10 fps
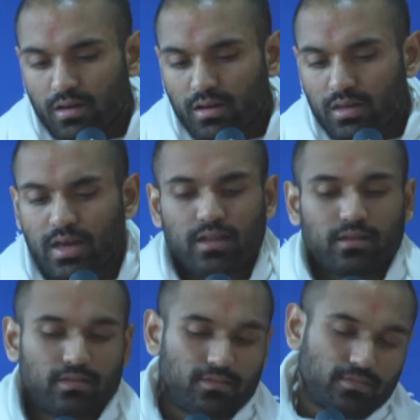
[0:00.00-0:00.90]
Yet,
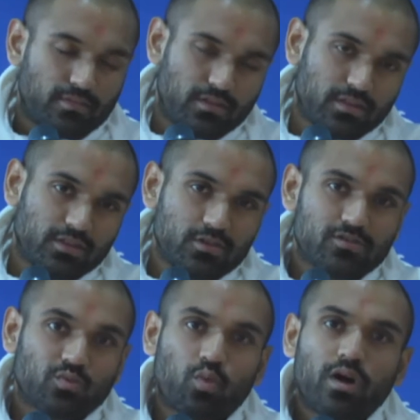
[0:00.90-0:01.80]
there
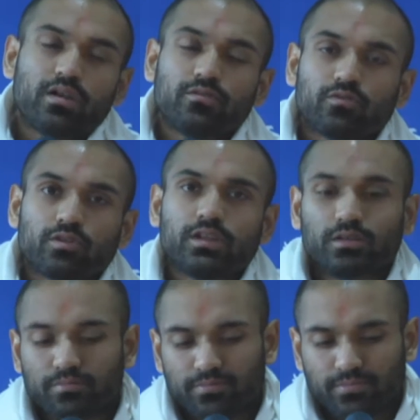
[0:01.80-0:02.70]
is one
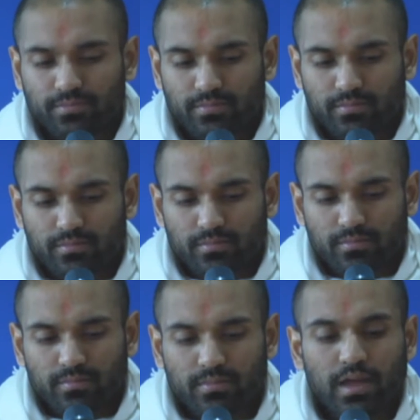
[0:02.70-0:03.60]
freedom
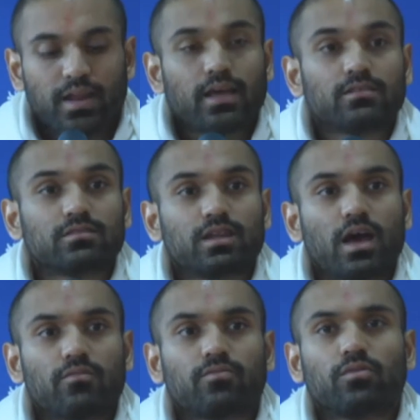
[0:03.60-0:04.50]
that has
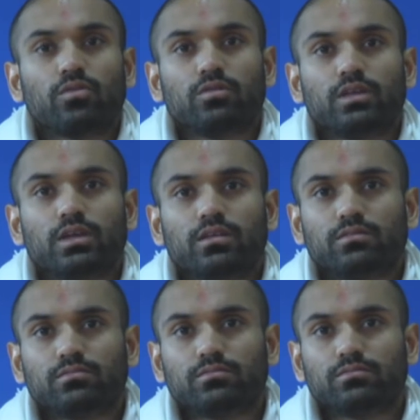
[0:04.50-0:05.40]
not fully
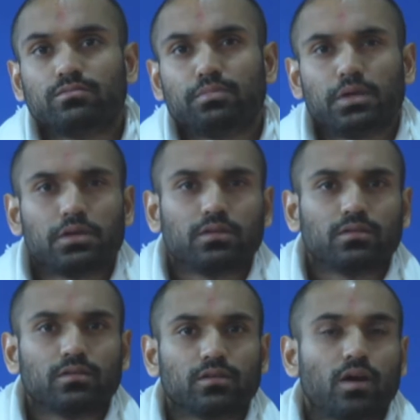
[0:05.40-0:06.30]
been
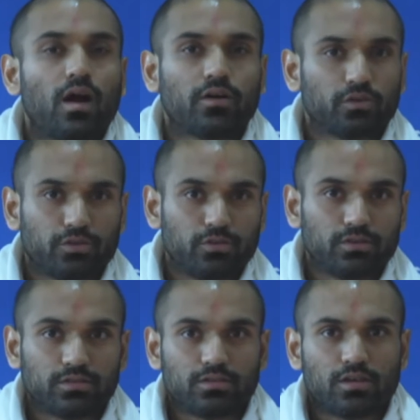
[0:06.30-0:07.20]
conquered, you
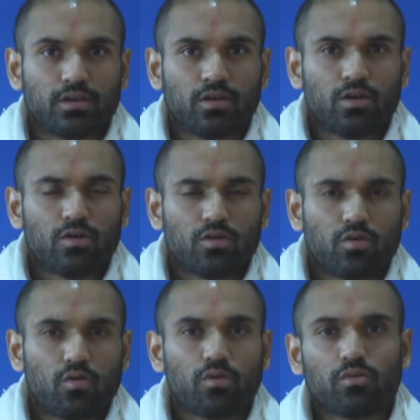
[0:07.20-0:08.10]
can say,
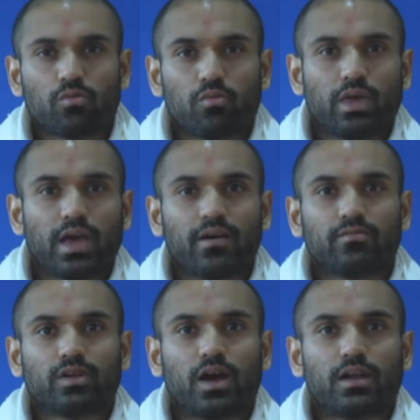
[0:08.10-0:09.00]
or we have
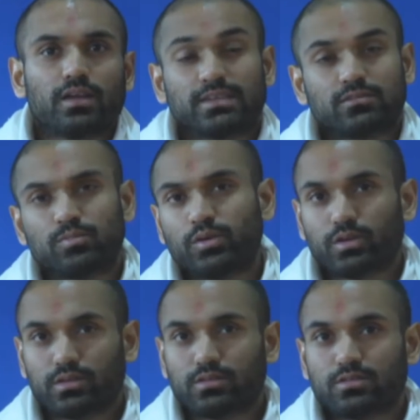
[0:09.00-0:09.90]
not
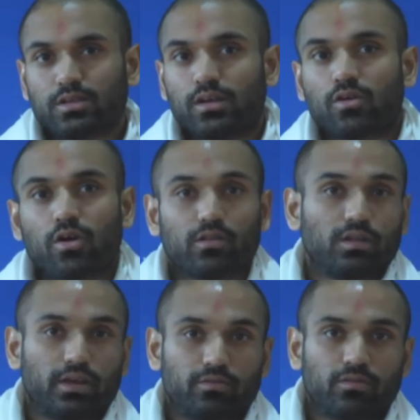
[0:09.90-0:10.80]
experienced in our
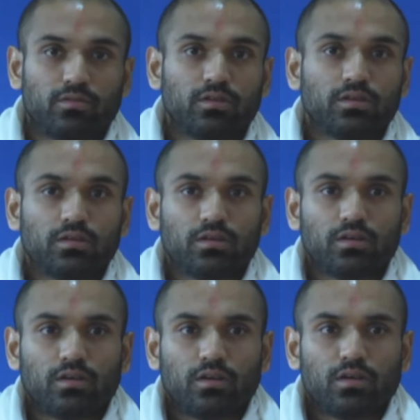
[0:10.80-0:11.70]
life.
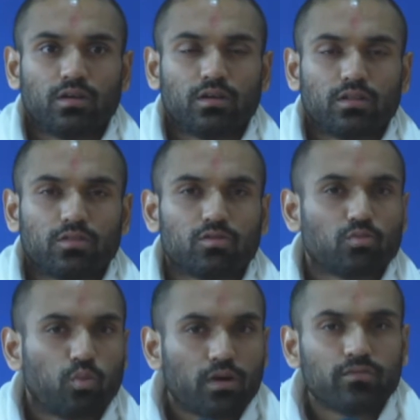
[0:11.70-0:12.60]
there's
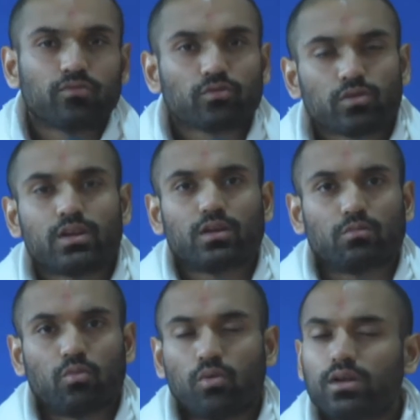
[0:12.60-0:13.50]
one
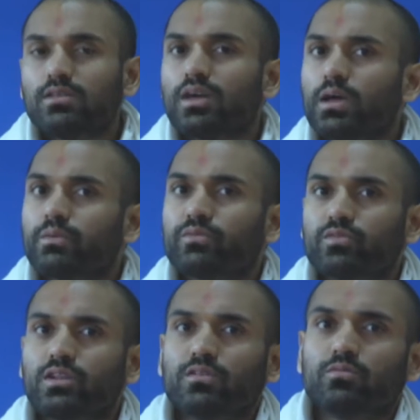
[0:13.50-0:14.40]
freedom, one type of
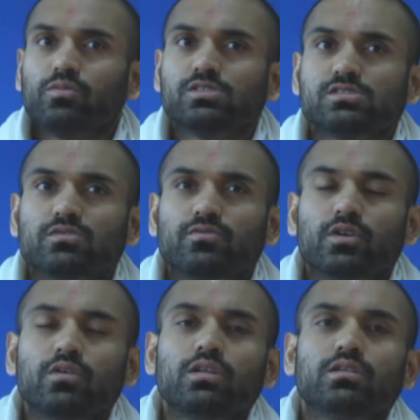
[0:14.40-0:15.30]
freedom, which is
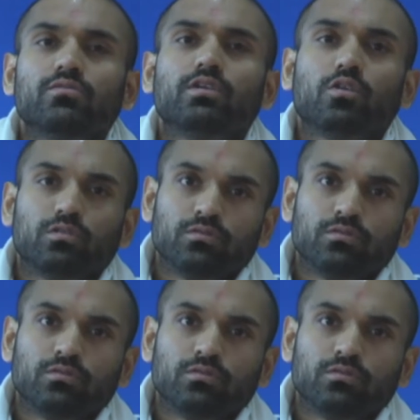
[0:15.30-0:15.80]
very difficult